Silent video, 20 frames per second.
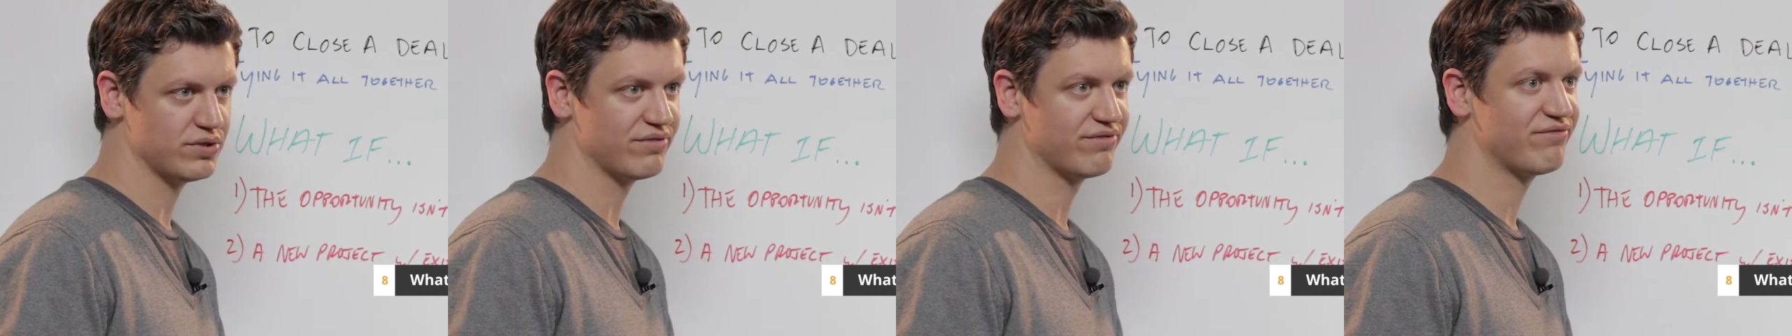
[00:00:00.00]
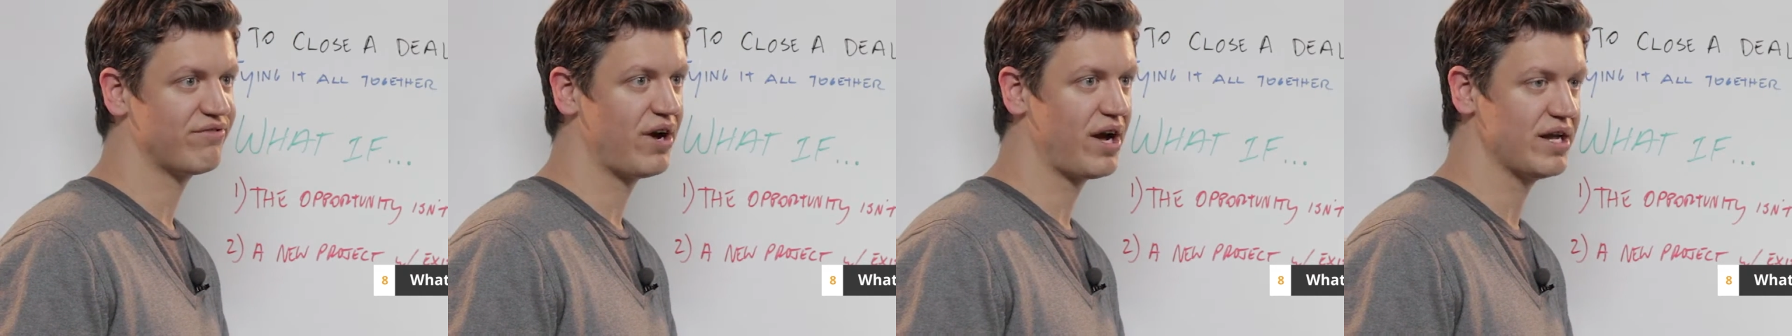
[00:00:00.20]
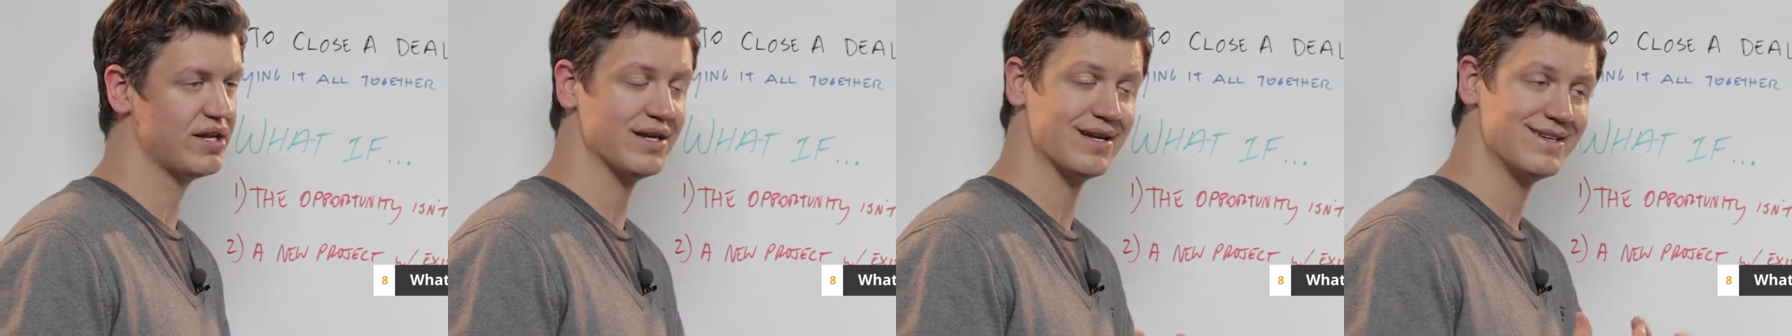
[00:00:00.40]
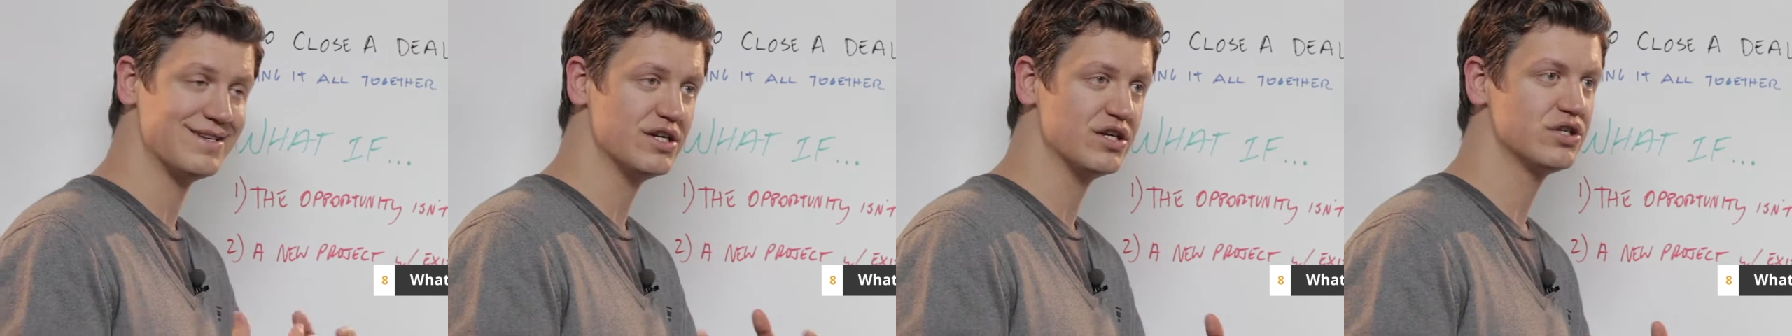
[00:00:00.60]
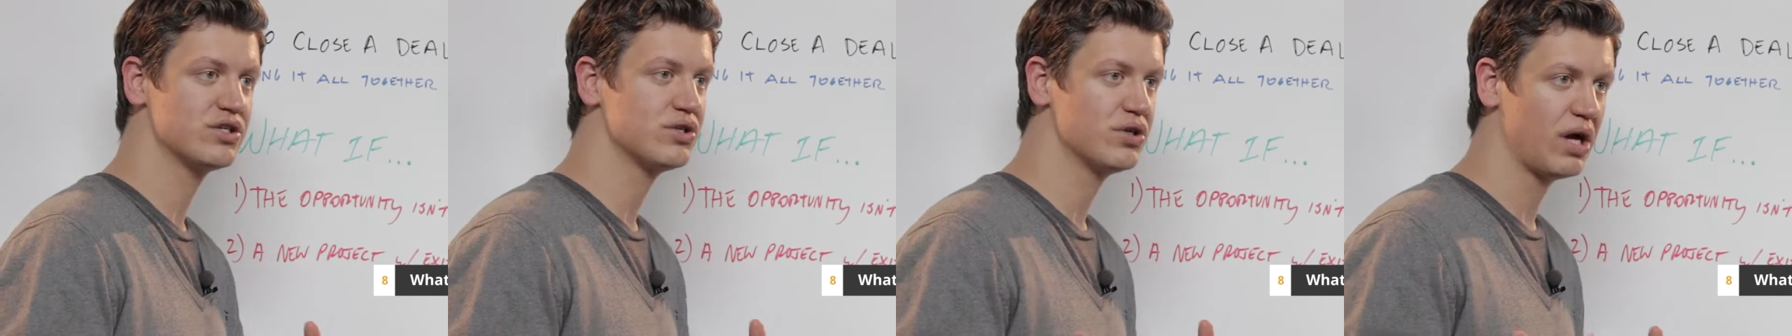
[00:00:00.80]
to find
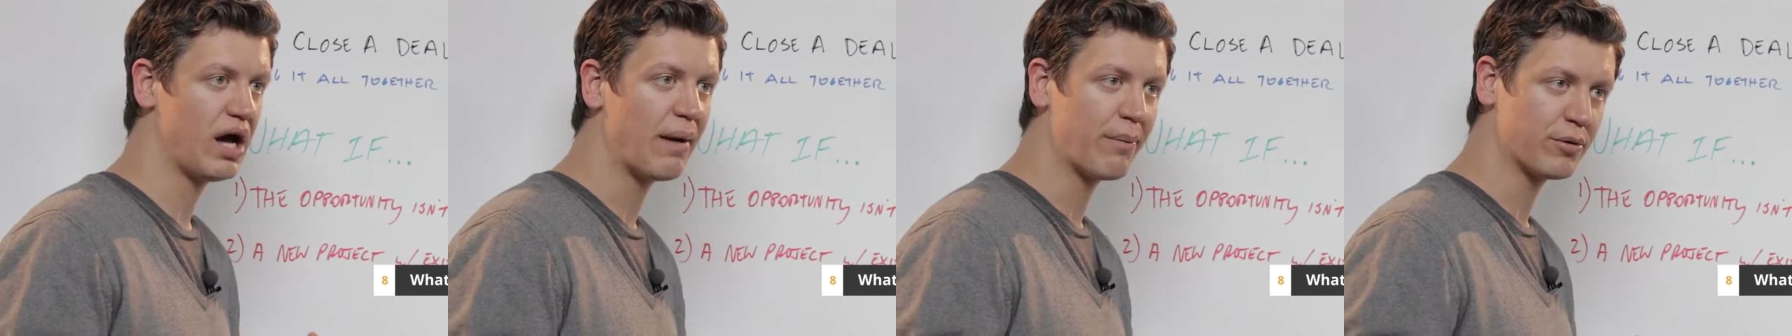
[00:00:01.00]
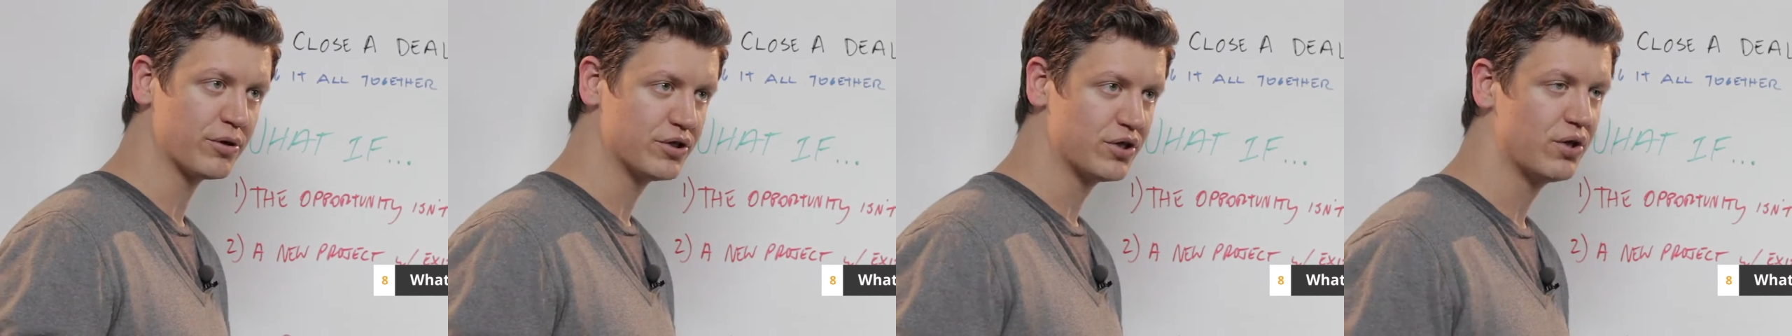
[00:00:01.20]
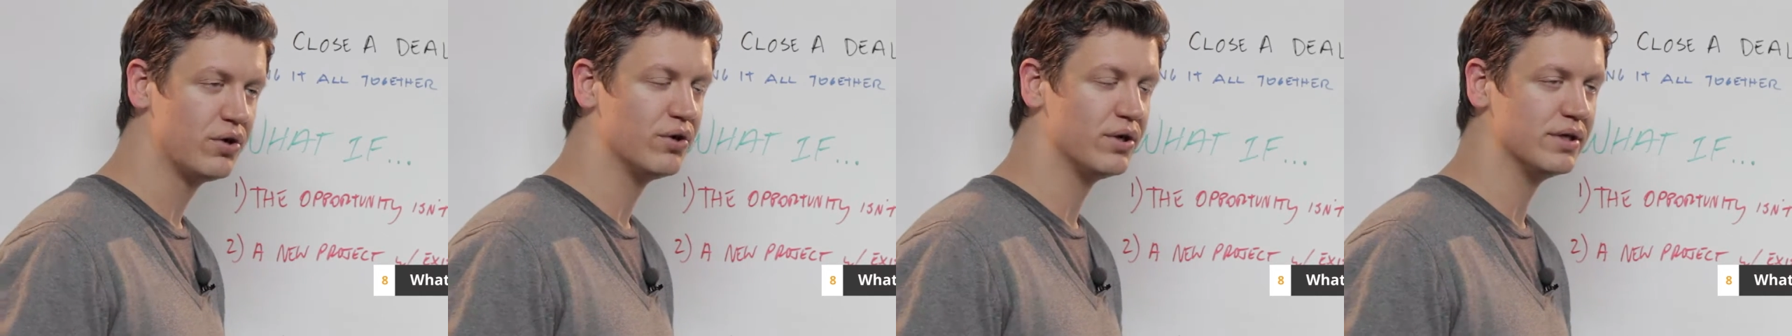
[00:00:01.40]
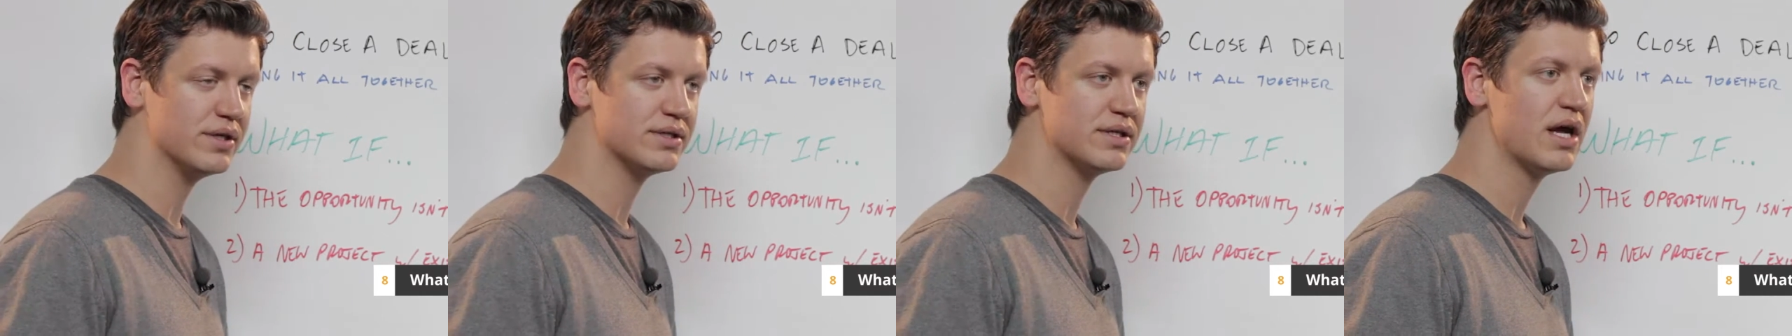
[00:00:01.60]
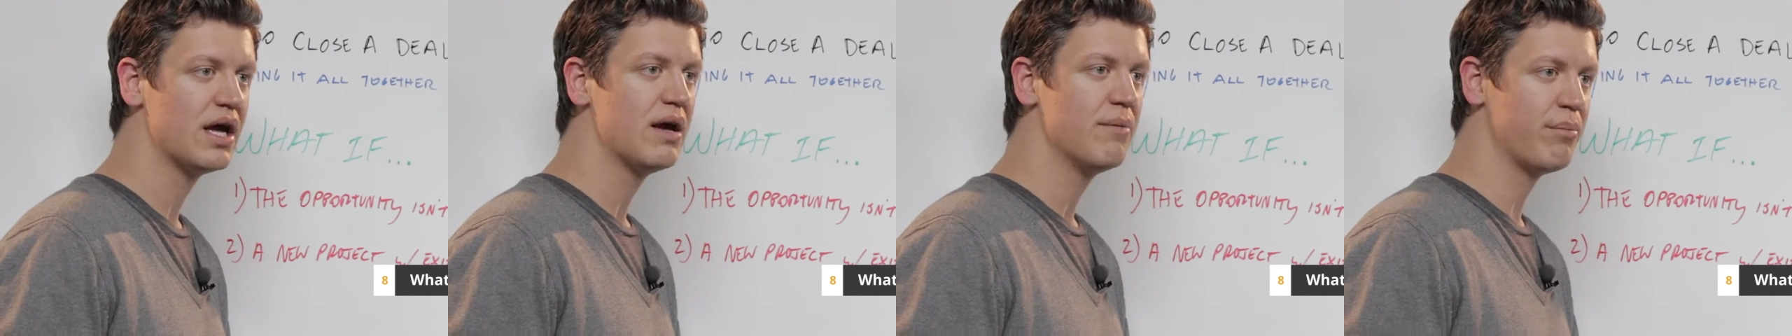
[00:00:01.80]
additional
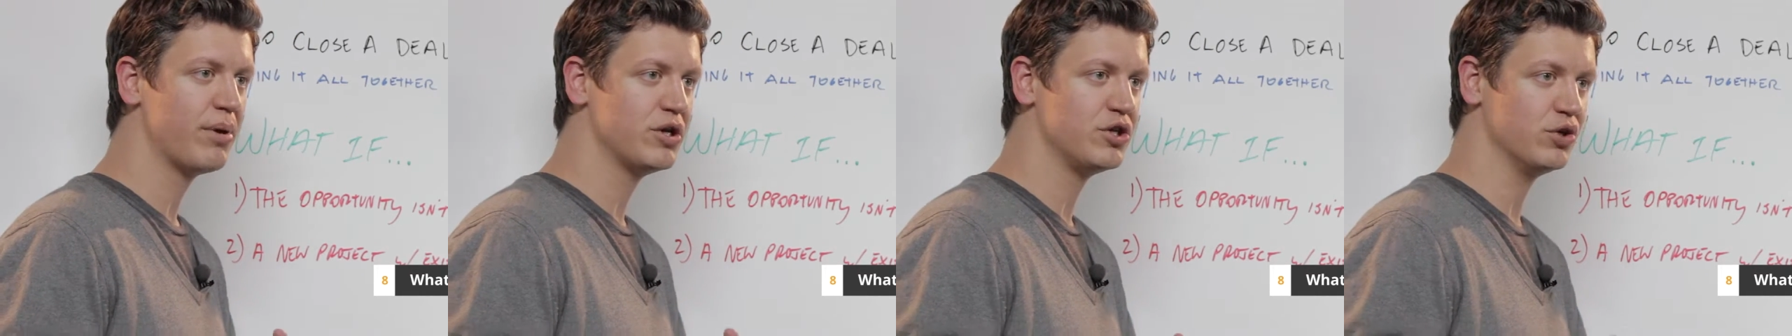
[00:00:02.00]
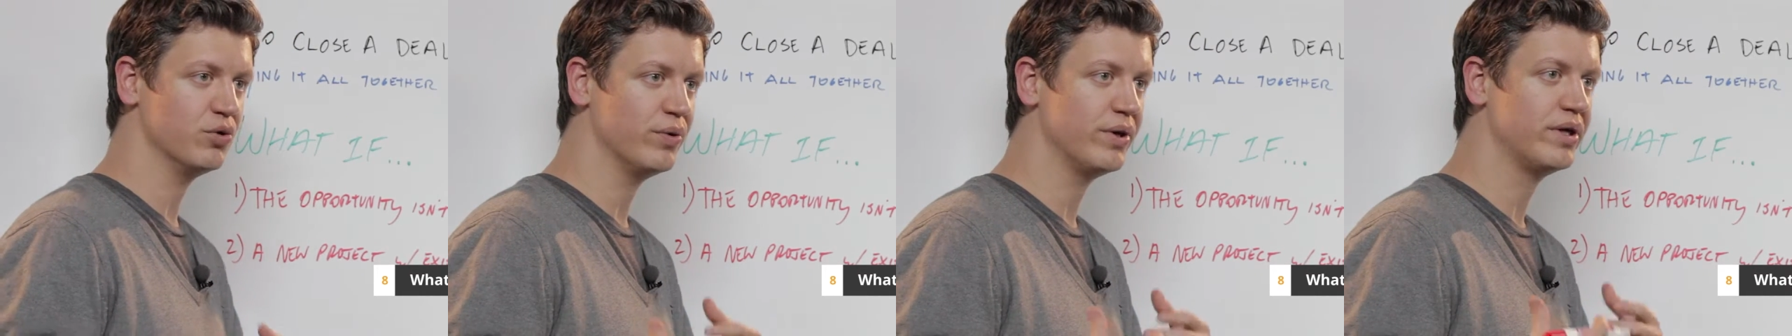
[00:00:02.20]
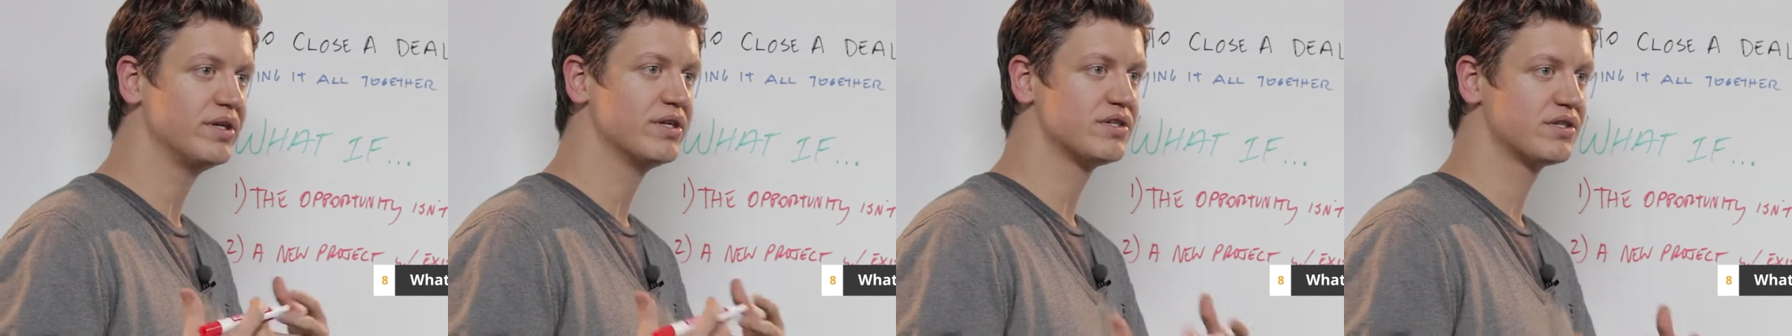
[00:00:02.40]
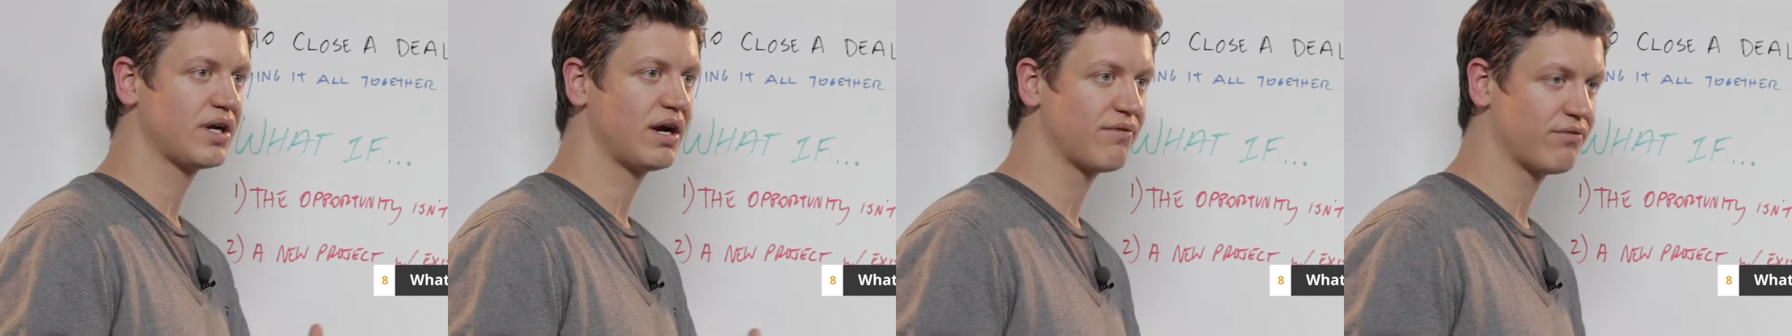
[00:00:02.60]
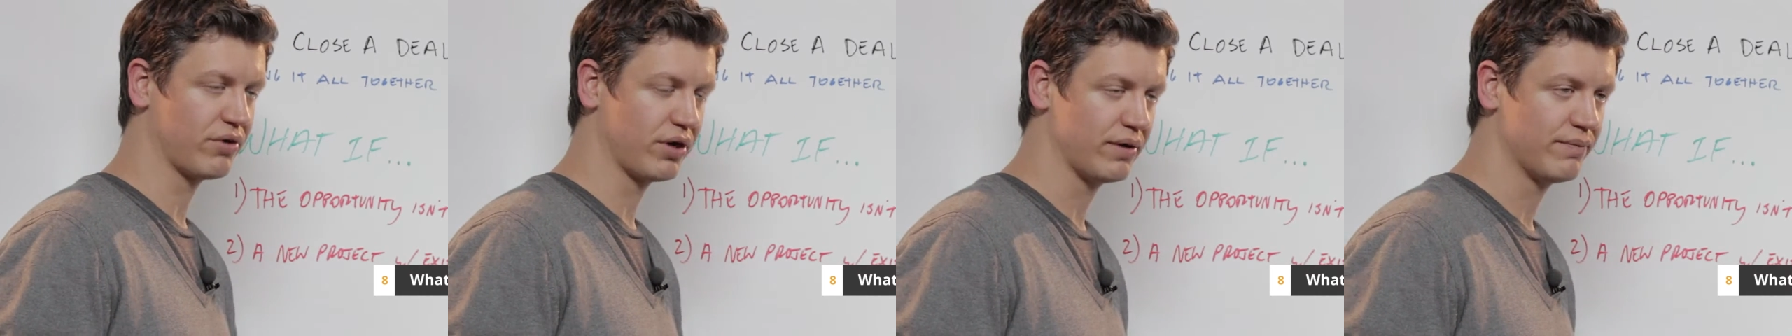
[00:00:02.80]
opportunities by doing
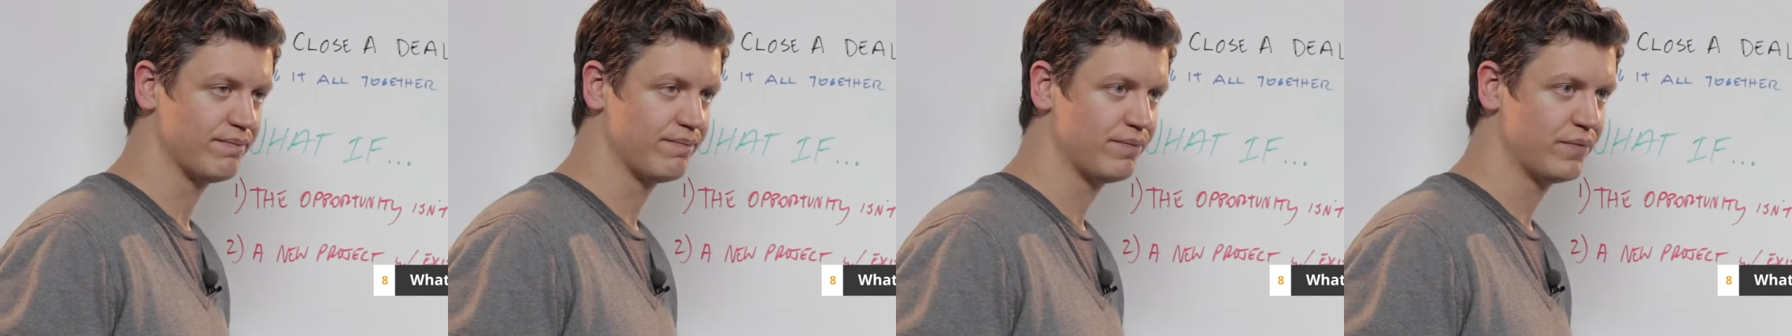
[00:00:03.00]
discovery.